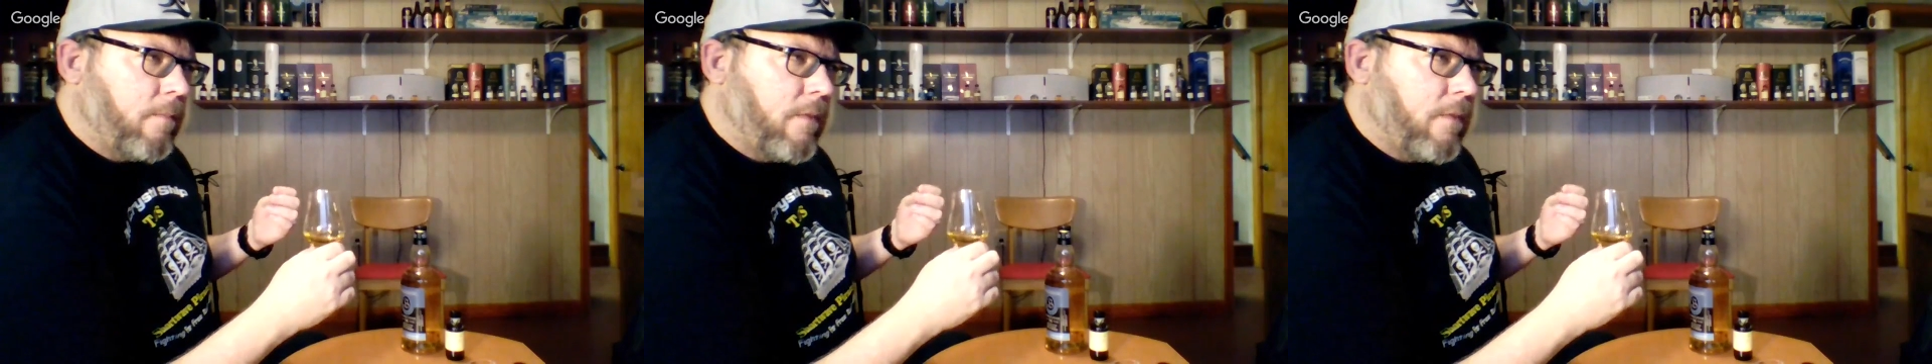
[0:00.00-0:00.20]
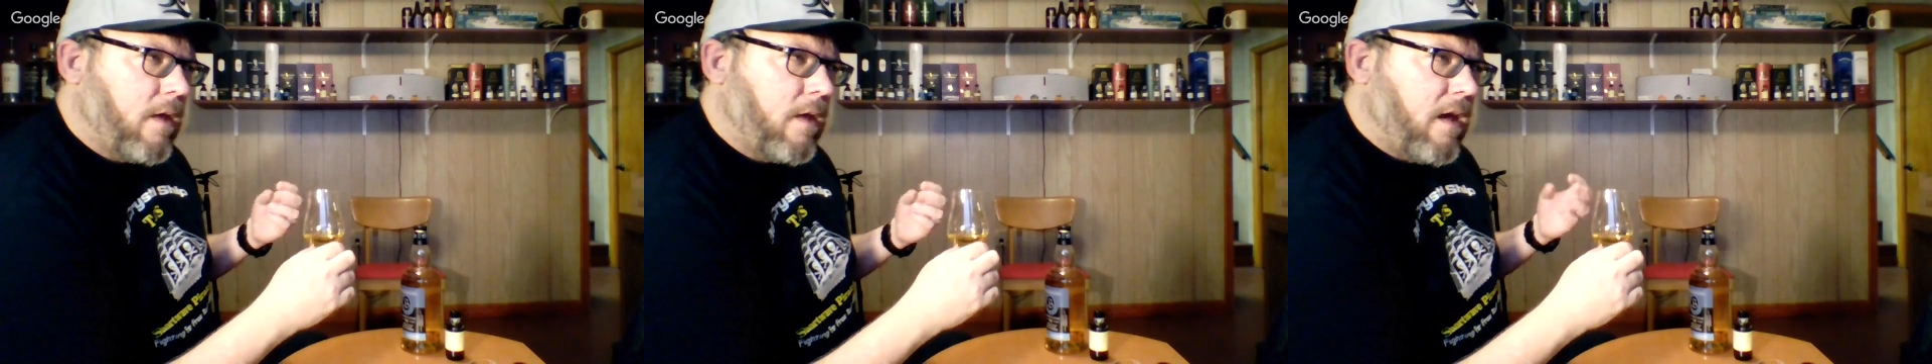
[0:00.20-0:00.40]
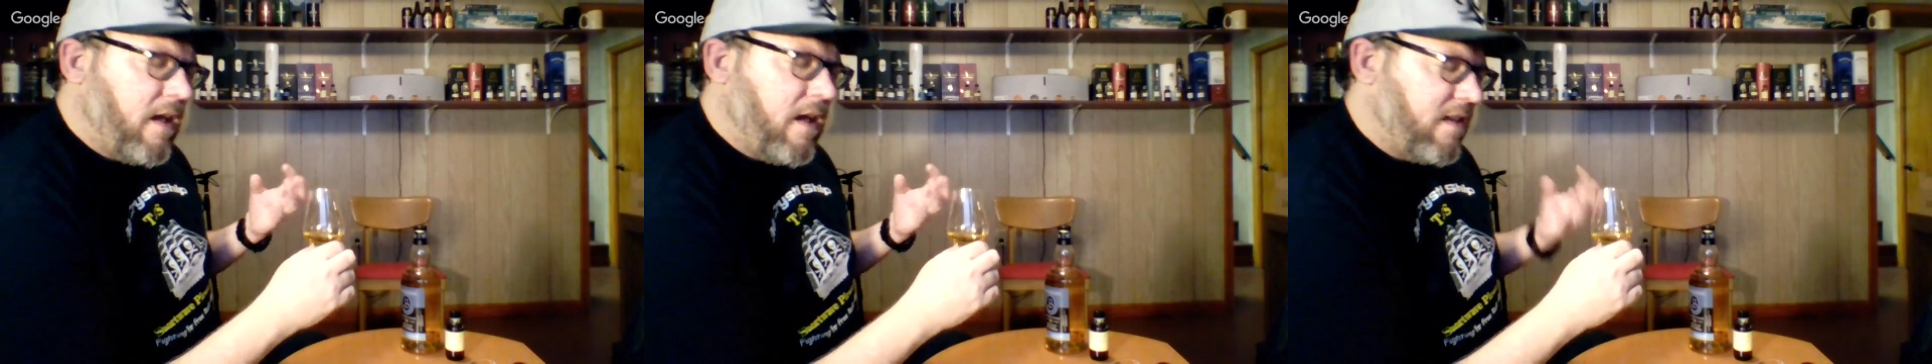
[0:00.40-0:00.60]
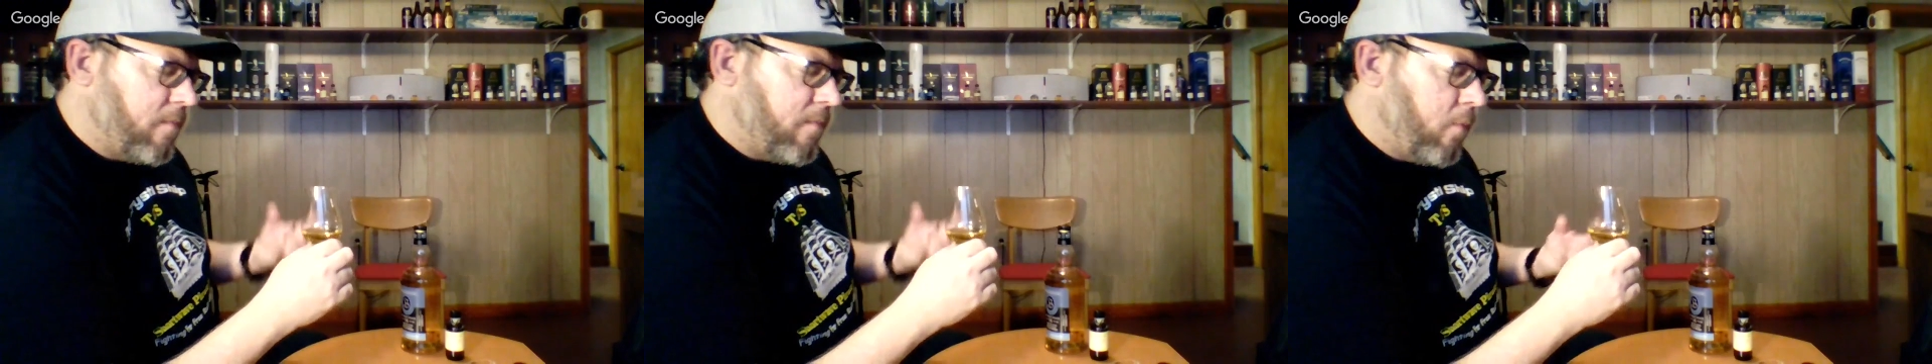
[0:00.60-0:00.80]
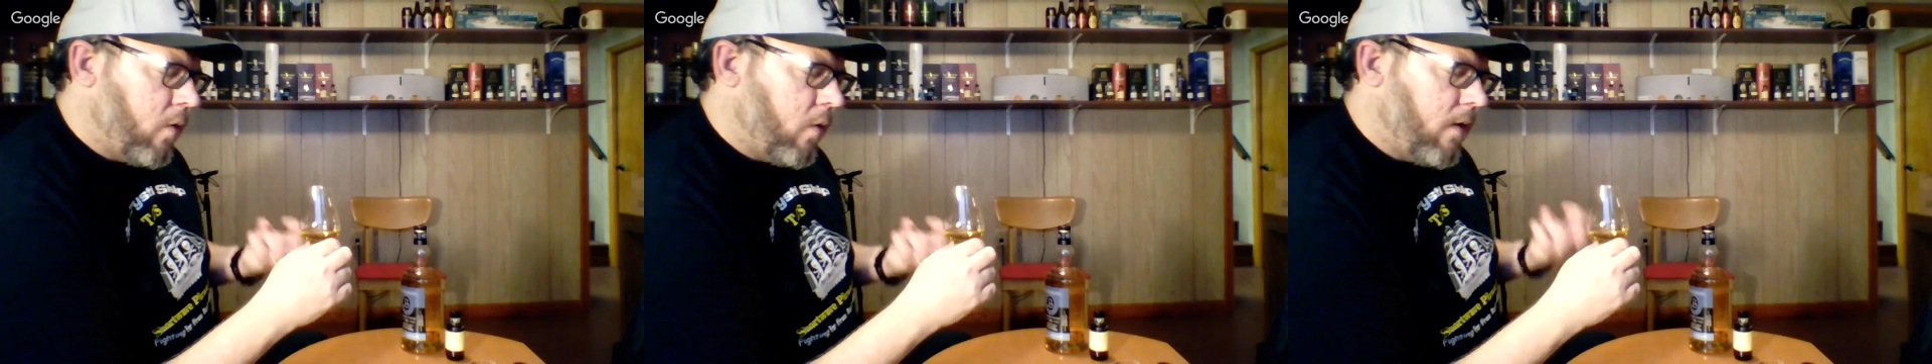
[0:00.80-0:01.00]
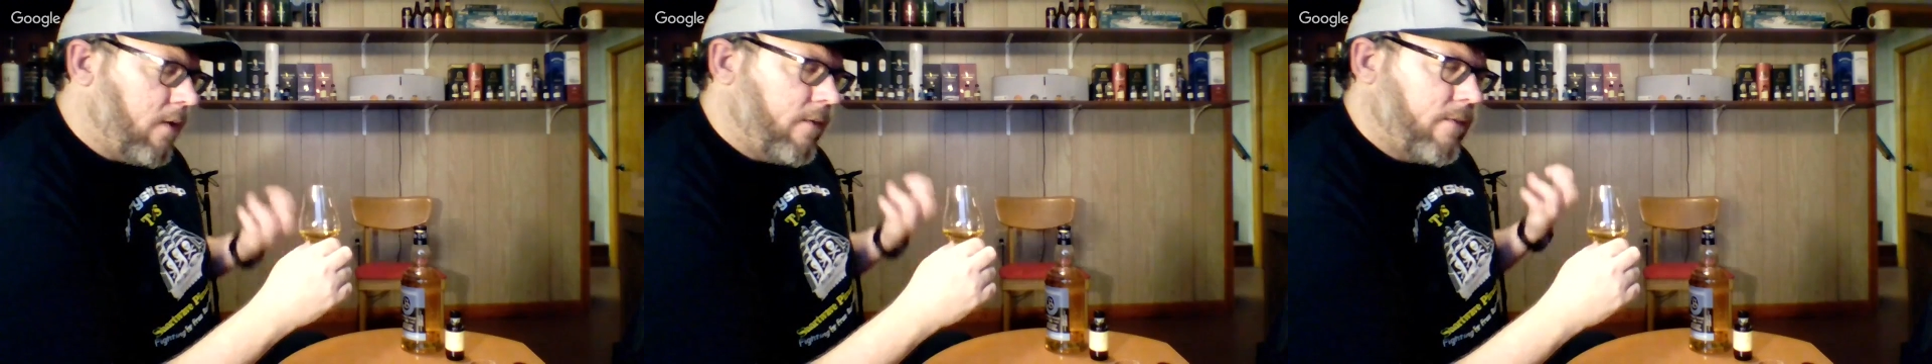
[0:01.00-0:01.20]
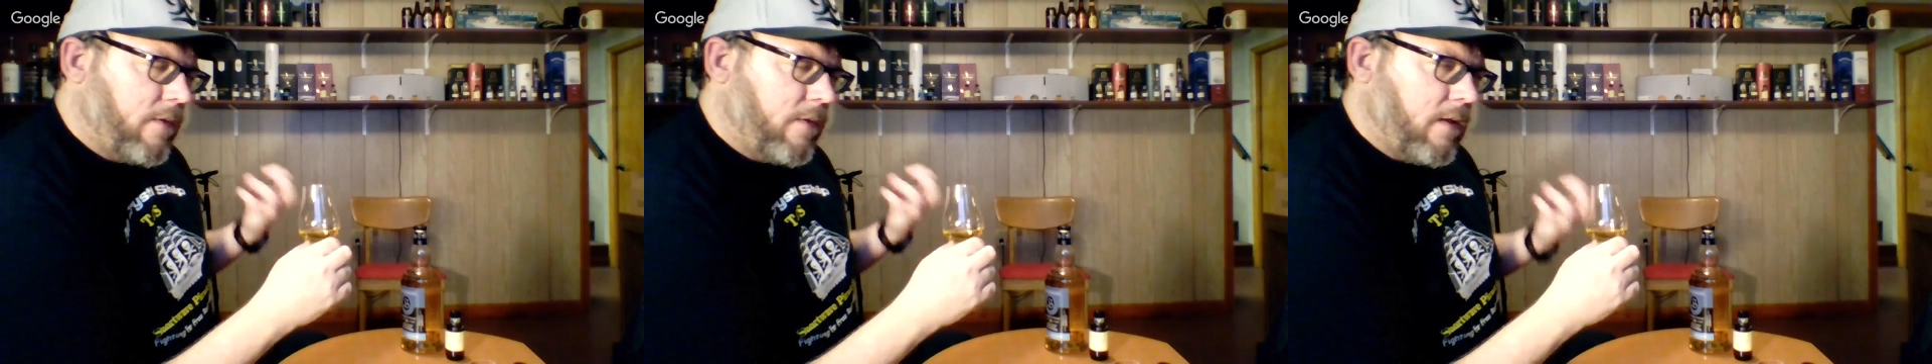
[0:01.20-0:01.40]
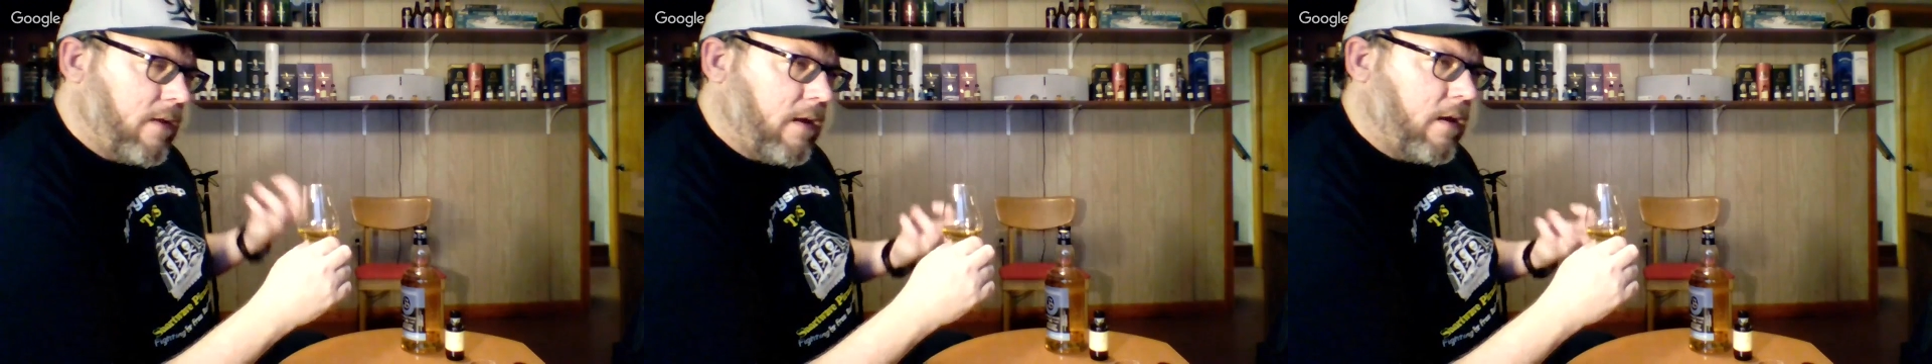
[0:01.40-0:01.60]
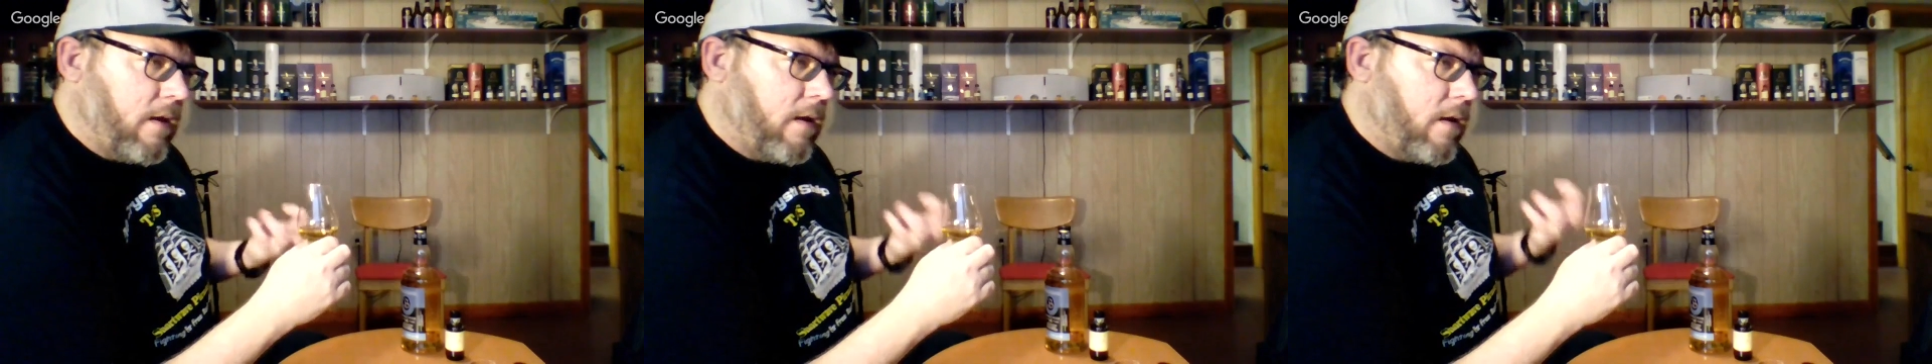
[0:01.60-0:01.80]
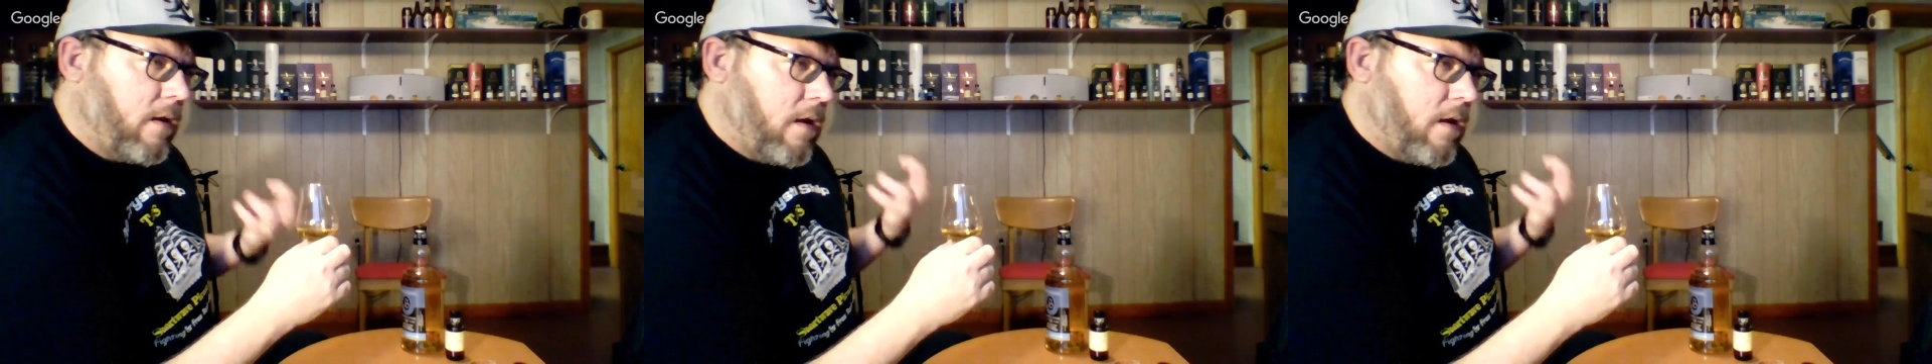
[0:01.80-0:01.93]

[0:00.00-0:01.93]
it's more of the